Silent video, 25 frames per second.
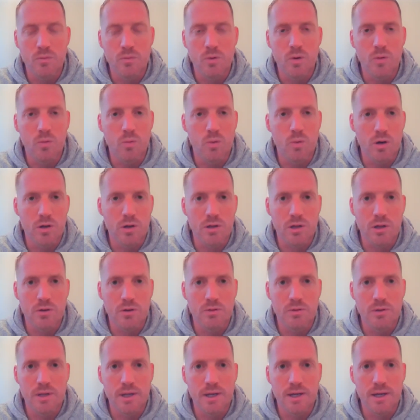what
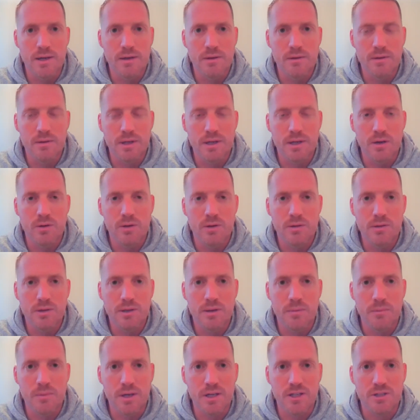workload, uh, you know,
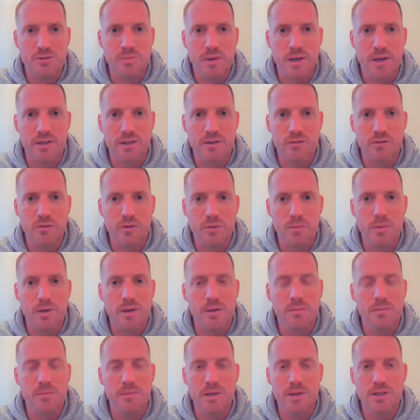can be expected from
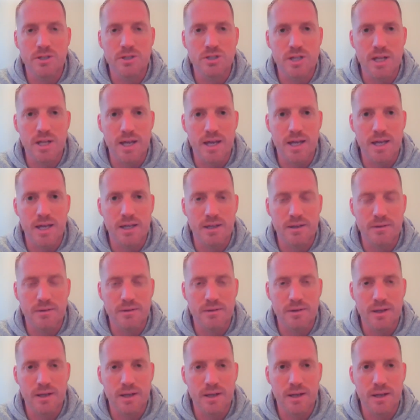him each day.
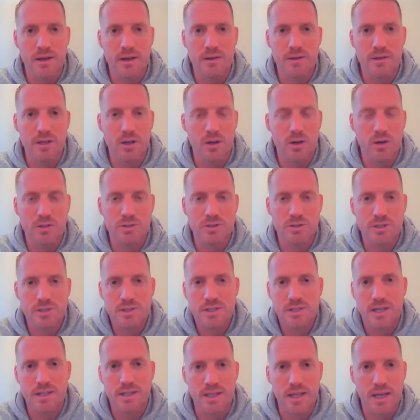And, and uh, you know, I'll
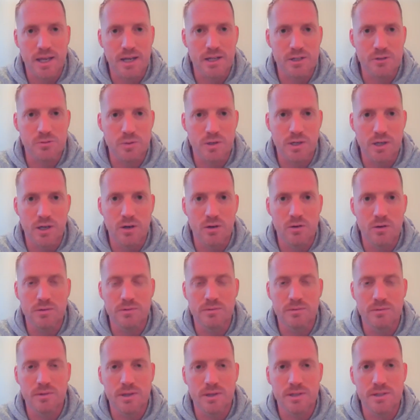just take that as we go
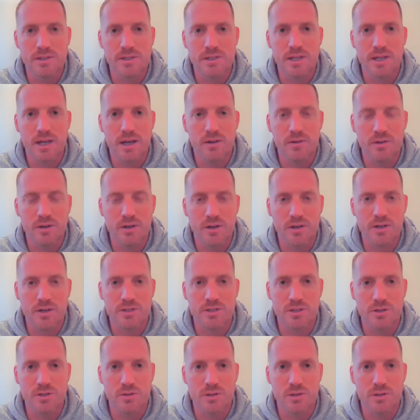and, and see how Derek's